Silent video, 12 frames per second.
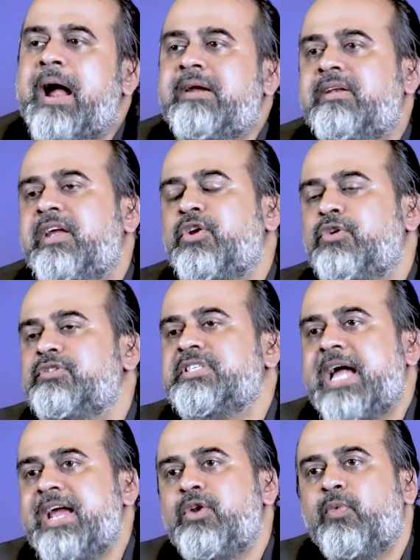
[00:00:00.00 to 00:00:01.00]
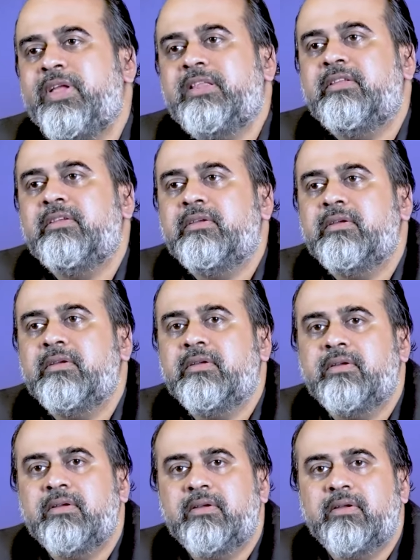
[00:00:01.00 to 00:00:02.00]
party do you side with?
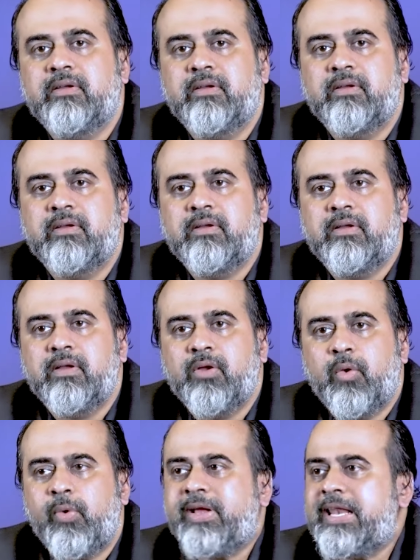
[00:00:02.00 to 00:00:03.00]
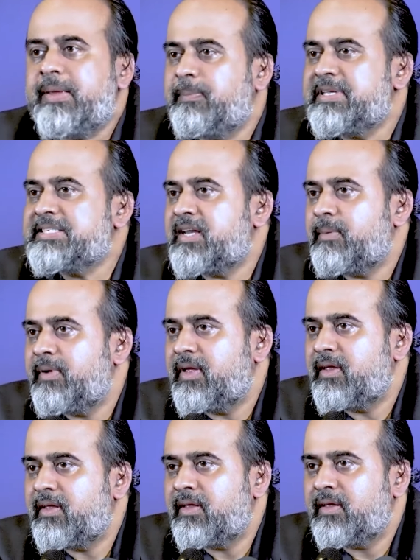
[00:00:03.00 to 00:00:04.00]
Quickly, please tell
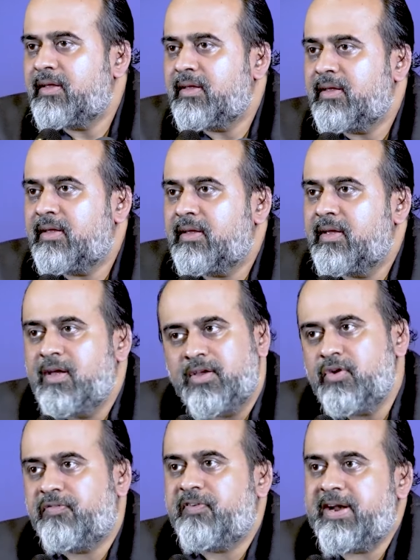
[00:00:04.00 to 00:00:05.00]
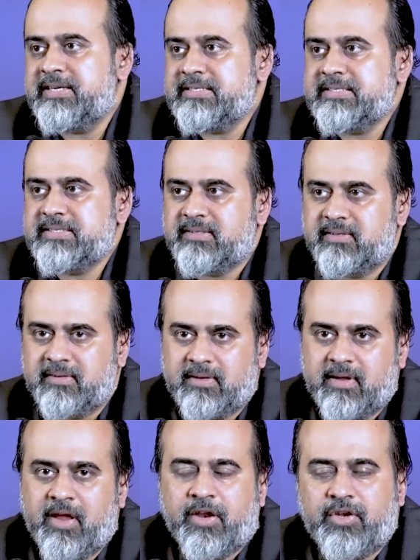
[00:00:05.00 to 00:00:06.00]
me. Your friends.
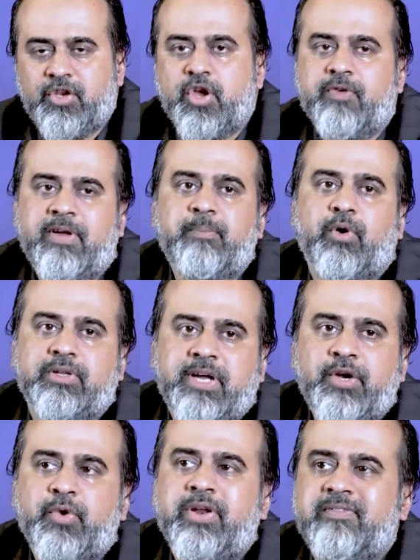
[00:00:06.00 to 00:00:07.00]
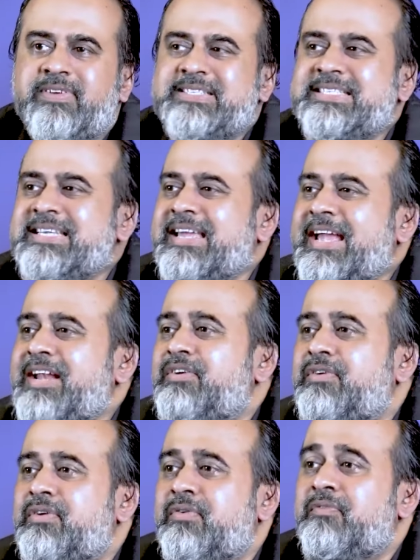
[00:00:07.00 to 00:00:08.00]
Do you even bother to
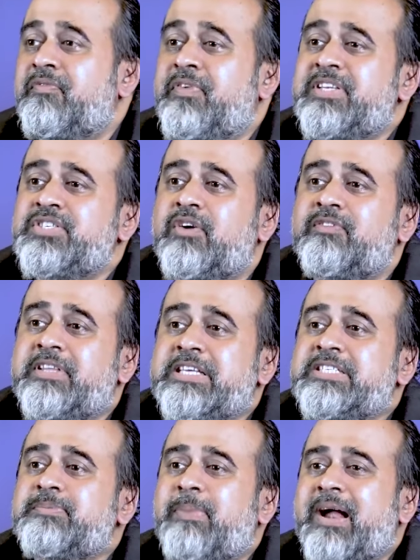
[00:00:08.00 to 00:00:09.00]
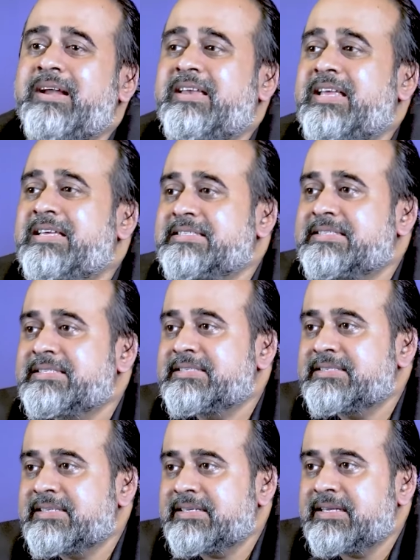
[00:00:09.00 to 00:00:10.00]
investigate which of these
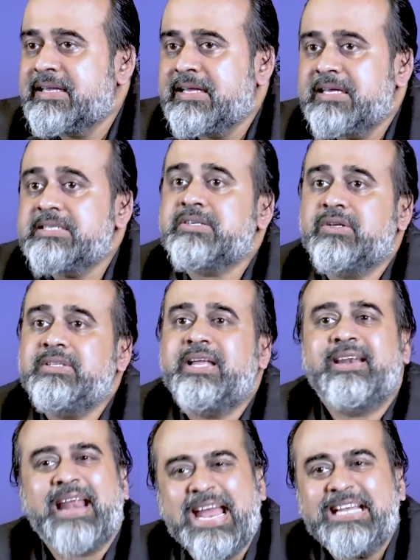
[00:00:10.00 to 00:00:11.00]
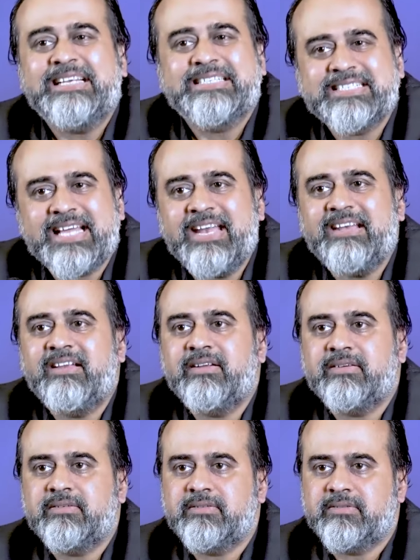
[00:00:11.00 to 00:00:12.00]
parties is on the right side?
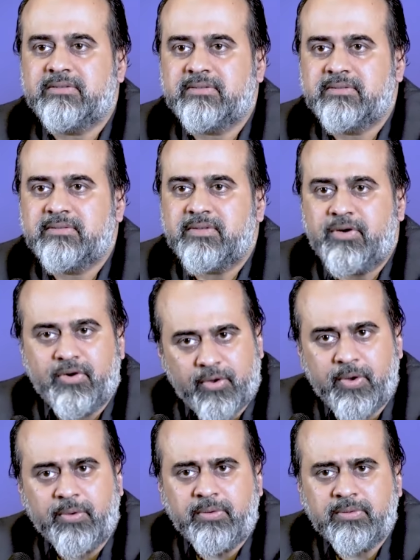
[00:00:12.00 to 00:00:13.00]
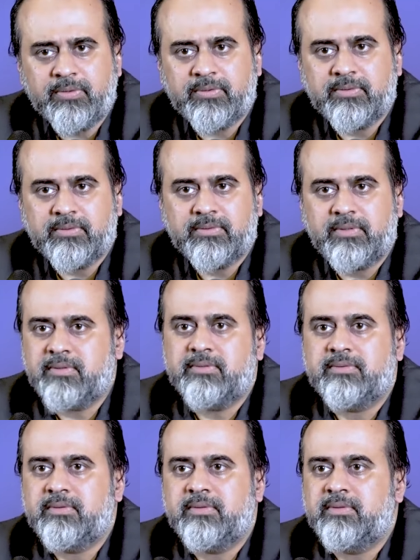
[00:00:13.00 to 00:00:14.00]
Do you? No.